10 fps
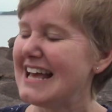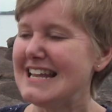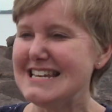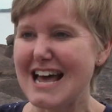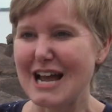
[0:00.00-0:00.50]

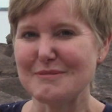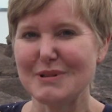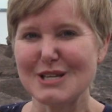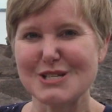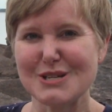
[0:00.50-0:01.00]
nine
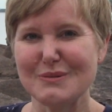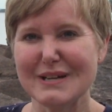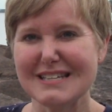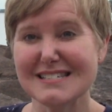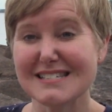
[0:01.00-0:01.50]
plus two
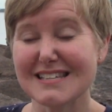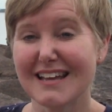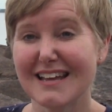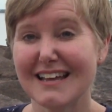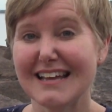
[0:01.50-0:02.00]
is
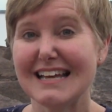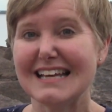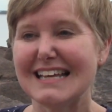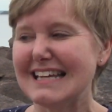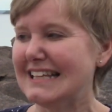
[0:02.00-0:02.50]

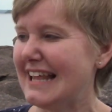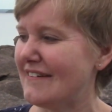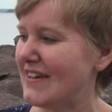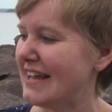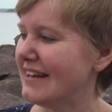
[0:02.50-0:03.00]

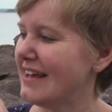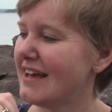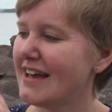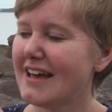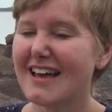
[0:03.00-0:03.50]
eleven.
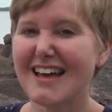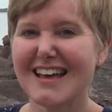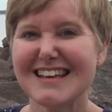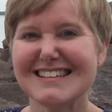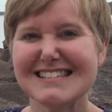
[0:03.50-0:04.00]

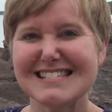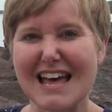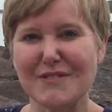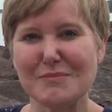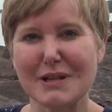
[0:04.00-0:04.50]

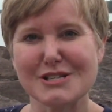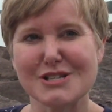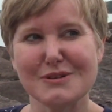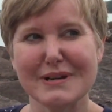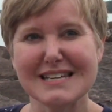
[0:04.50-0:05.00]
seven plus
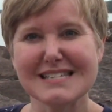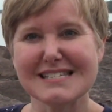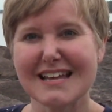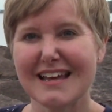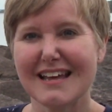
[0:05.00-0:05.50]
two
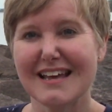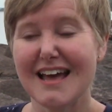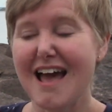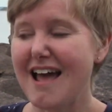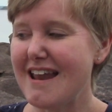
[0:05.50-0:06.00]
is
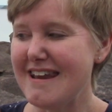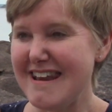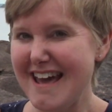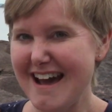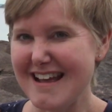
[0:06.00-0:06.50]

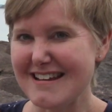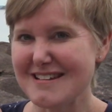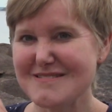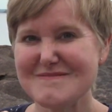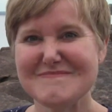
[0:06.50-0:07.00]
nine.
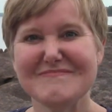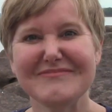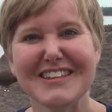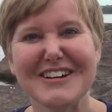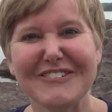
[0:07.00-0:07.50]

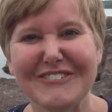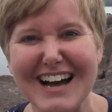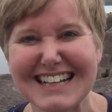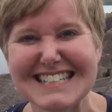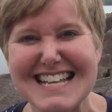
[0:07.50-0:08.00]
Well
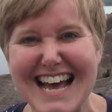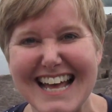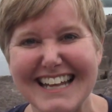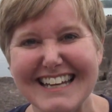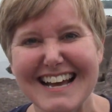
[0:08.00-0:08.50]

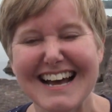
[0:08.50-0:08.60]
done!